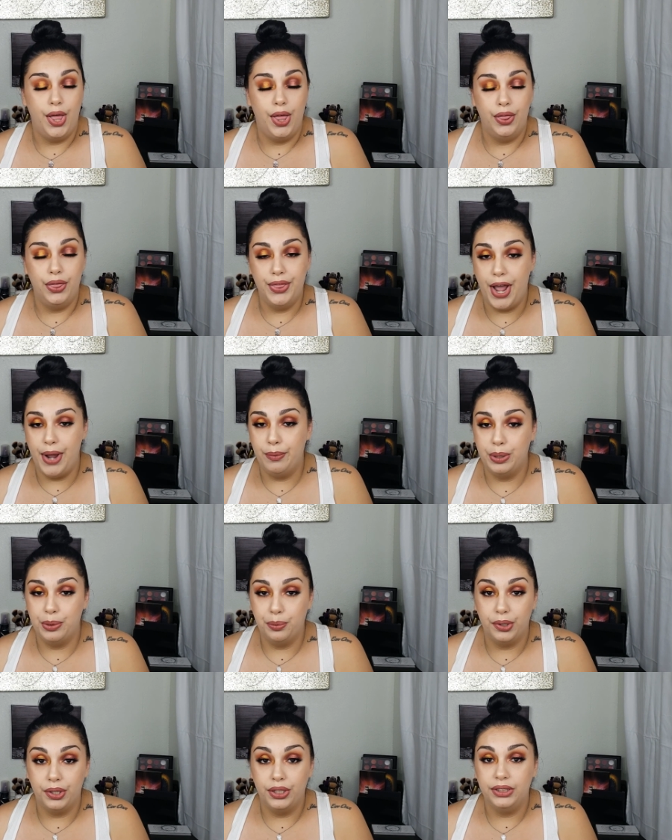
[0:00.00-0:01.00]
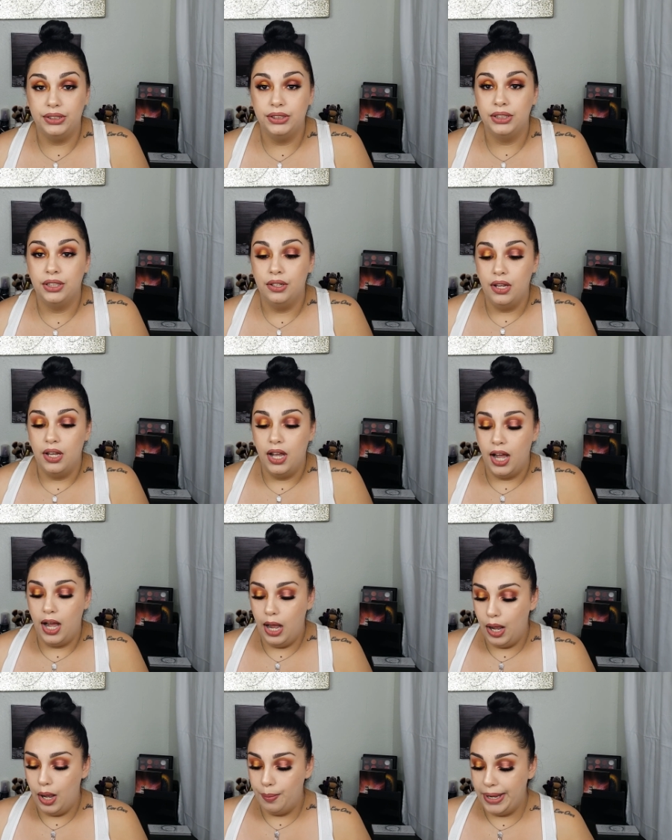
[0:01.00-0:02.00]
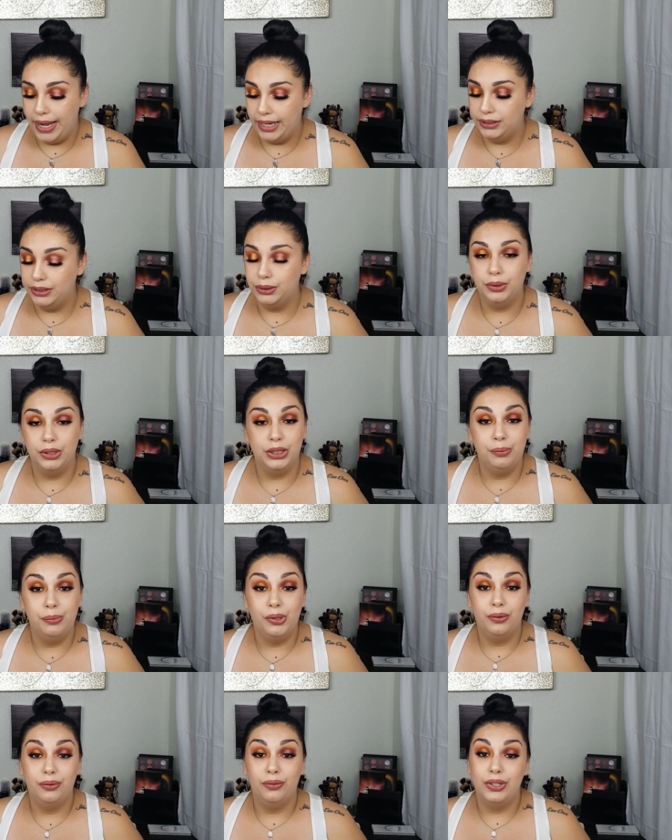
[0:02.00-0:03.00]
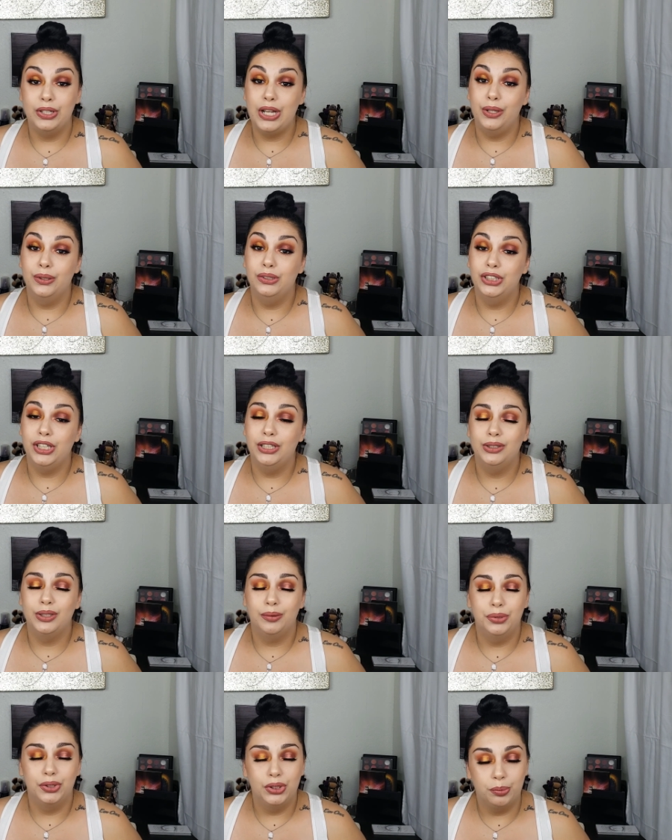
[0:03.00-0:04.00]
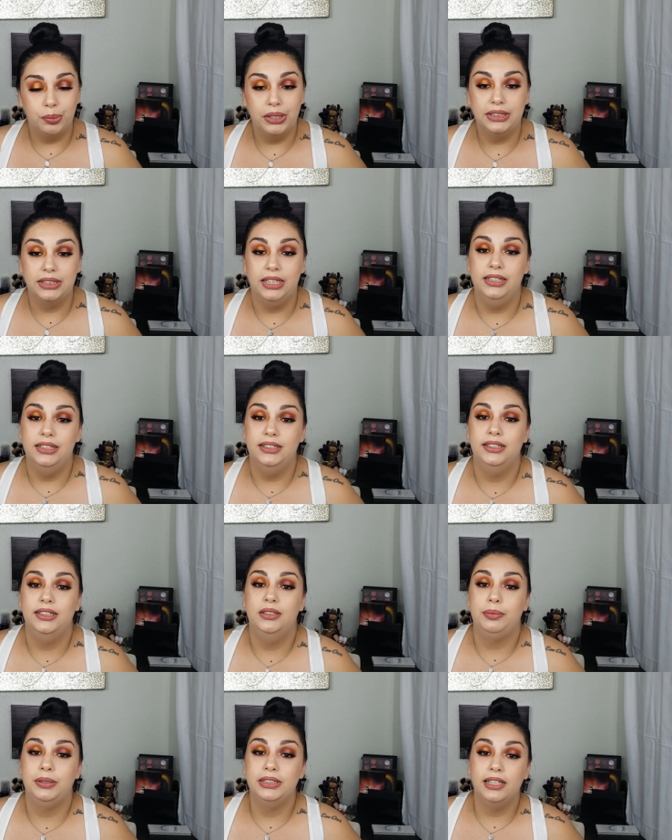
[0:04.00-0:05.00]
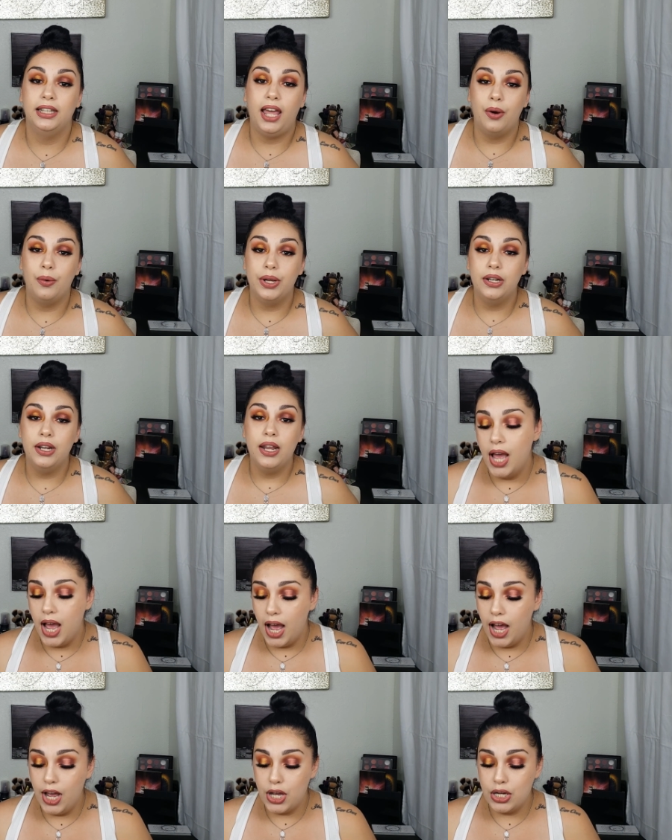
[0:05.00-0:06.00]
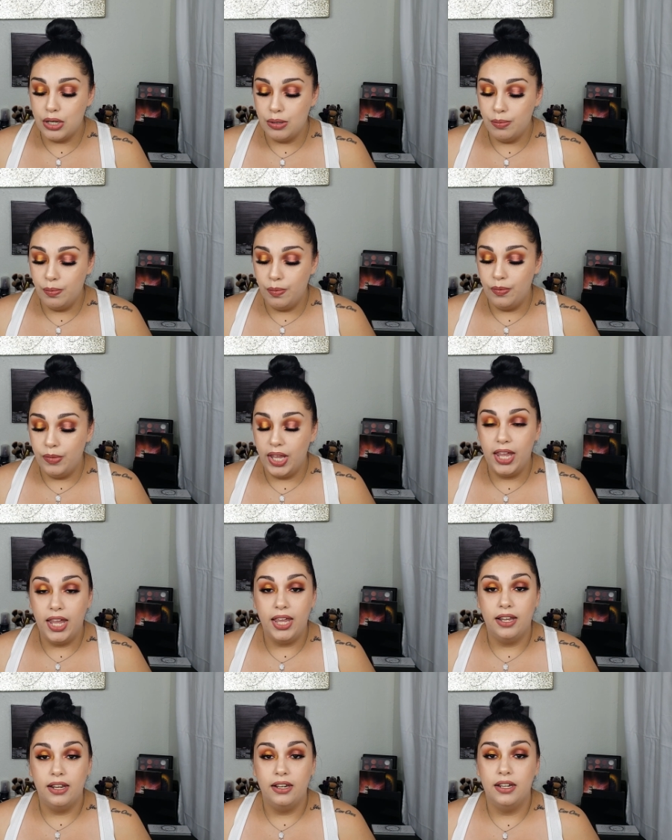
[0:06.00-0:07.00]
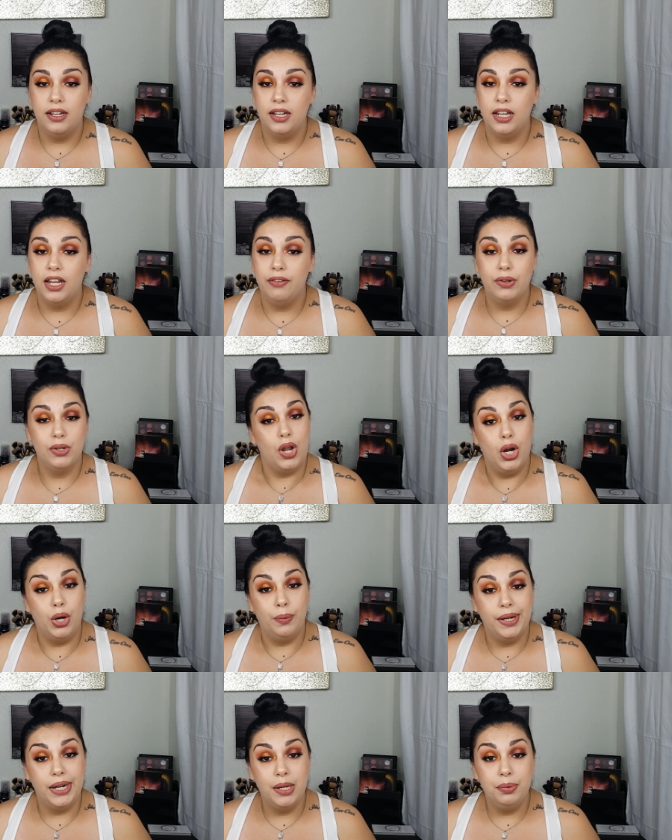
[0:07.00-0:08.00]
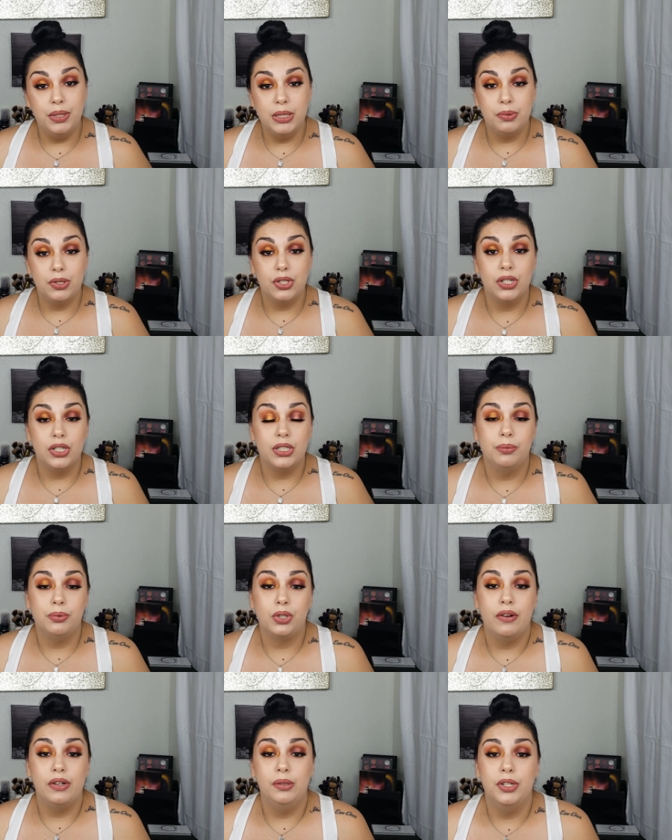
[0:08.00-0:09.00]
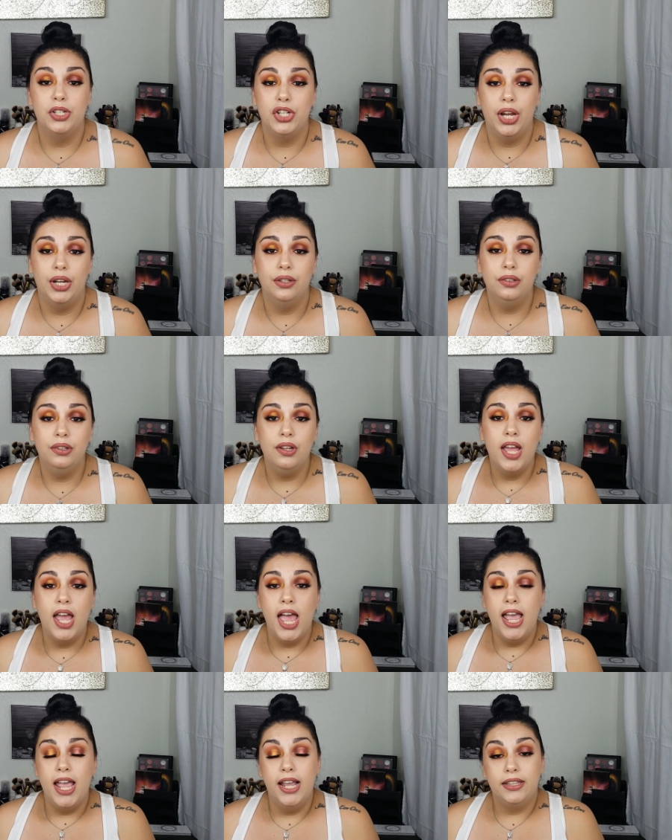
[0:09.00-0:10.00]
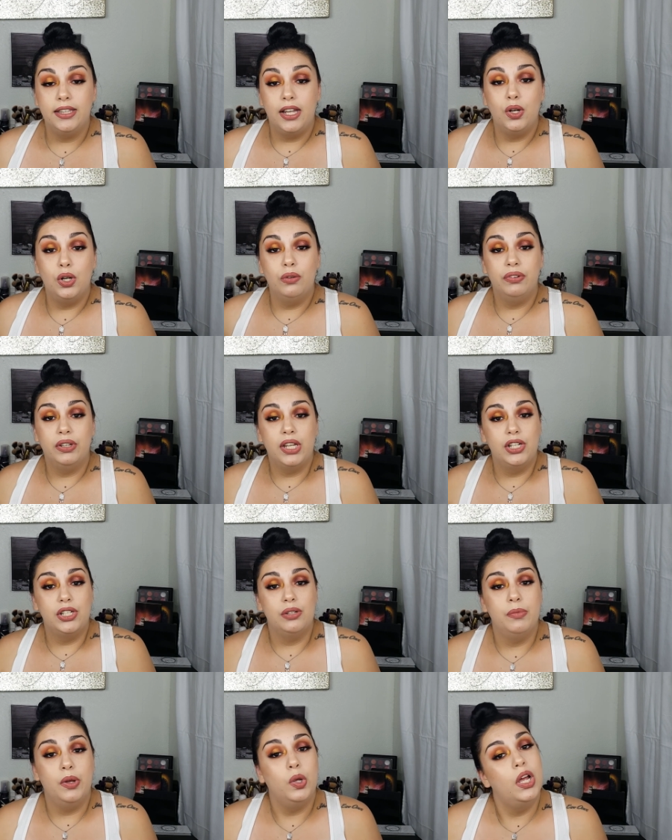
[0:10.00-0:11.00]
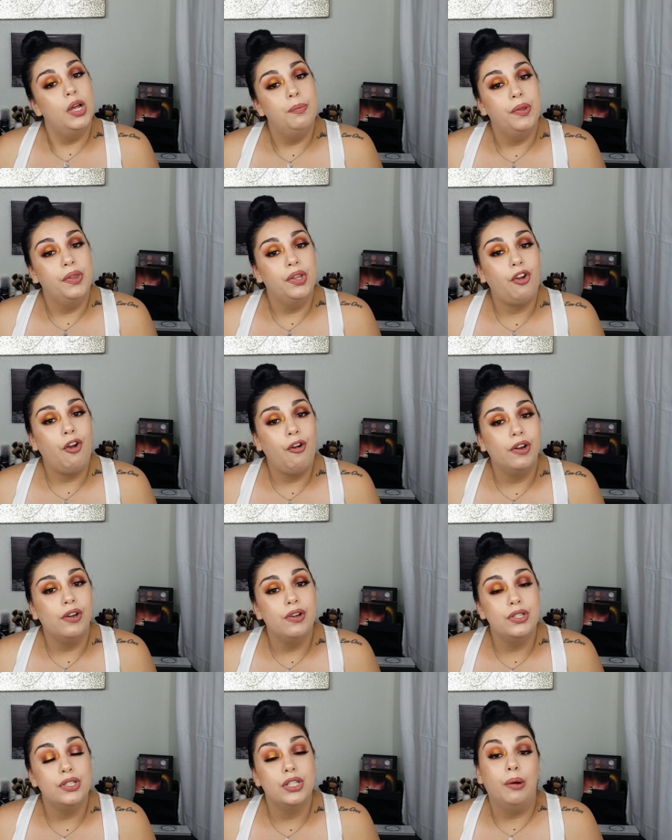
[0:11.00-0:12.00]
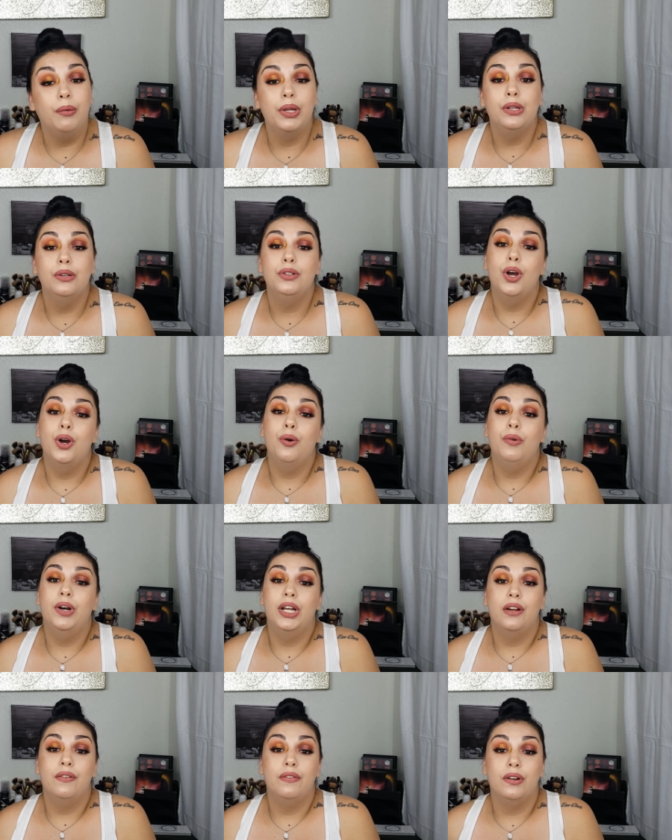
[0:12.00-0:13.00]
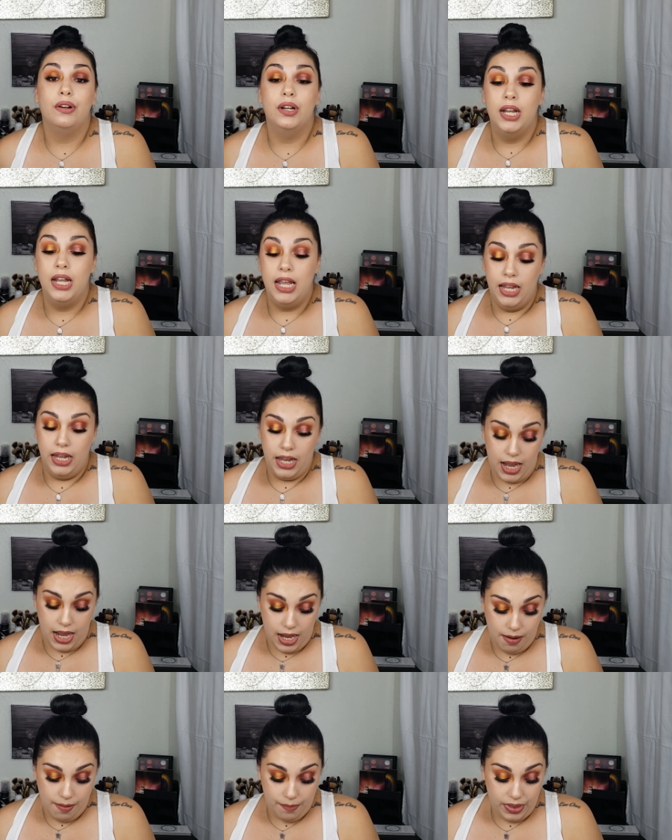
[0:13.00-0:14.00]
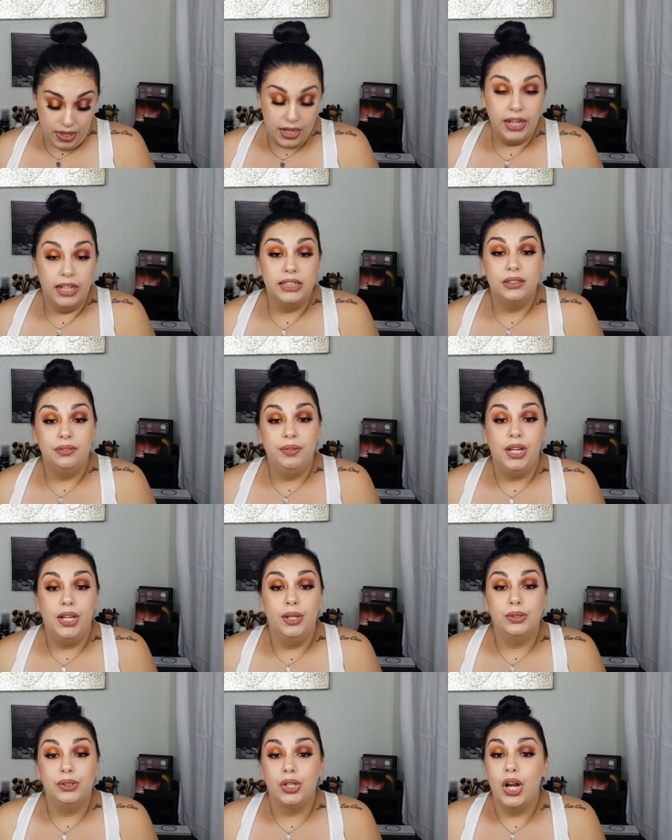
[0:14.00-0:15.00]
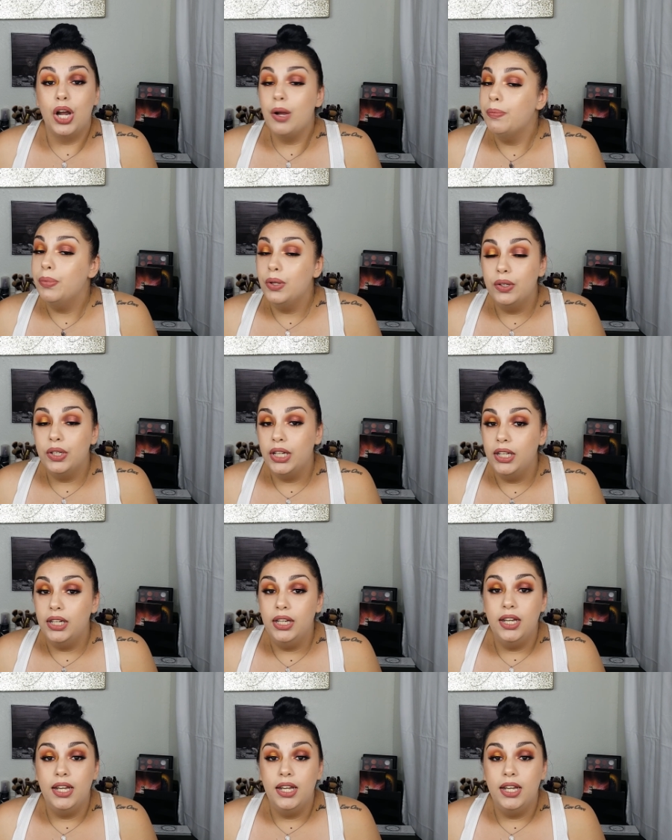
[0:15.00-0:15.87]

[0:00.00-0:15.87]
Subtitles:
that one works. It has the really beautiful yellow shade, so I'm super excited to dip into that one. And if you're not already, please be sure to subscribe to my channel. Hit that notification bell up in the corner so that way you know whenever the next videos are uploaded.